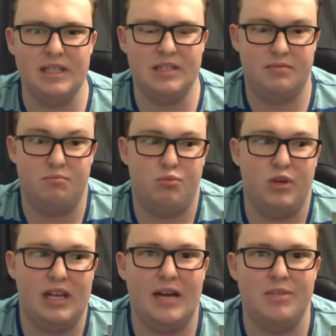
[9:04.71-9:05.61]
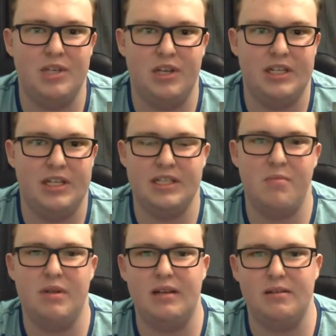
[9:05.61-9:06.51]
It's really up to you. There's so
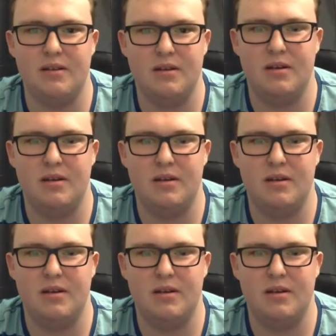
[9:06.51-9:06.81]
many